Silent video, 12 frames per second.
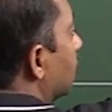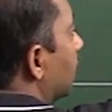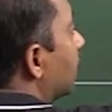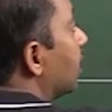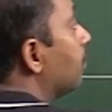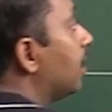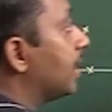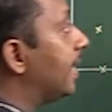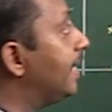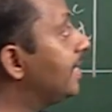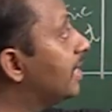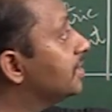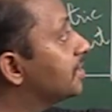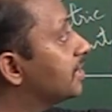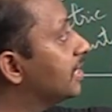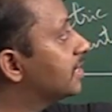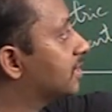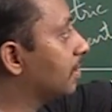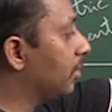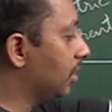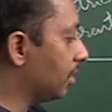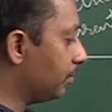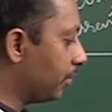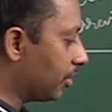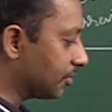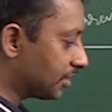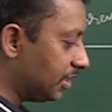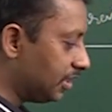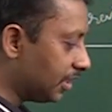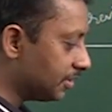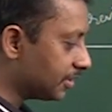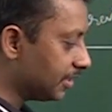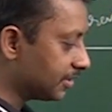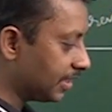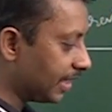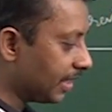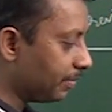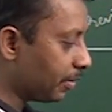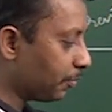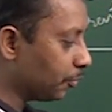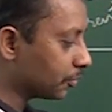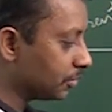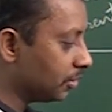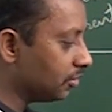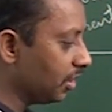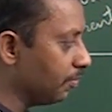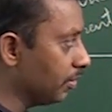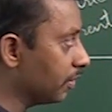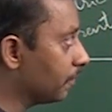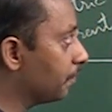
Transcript: nothing but intensity is doubled, because intensity is directly proportional to number.